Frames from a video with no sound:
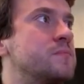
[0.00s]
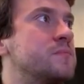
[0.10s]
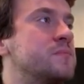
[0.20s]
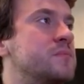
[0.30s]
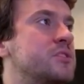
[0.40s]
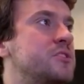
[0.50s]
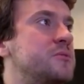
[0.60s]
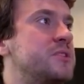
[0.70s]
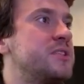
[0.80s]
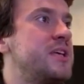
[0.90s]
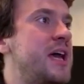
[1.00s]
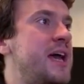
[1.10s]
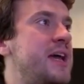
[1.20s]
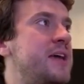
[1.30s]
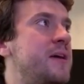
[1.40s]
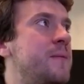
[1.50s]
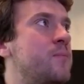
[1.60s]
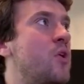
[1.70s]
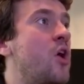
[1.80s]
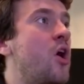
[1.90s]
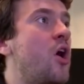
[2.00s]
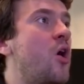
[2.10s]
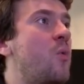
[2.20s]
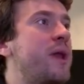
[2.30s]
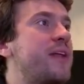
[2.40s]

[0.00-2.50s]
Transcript: Mm, let's do today. Oh, wait,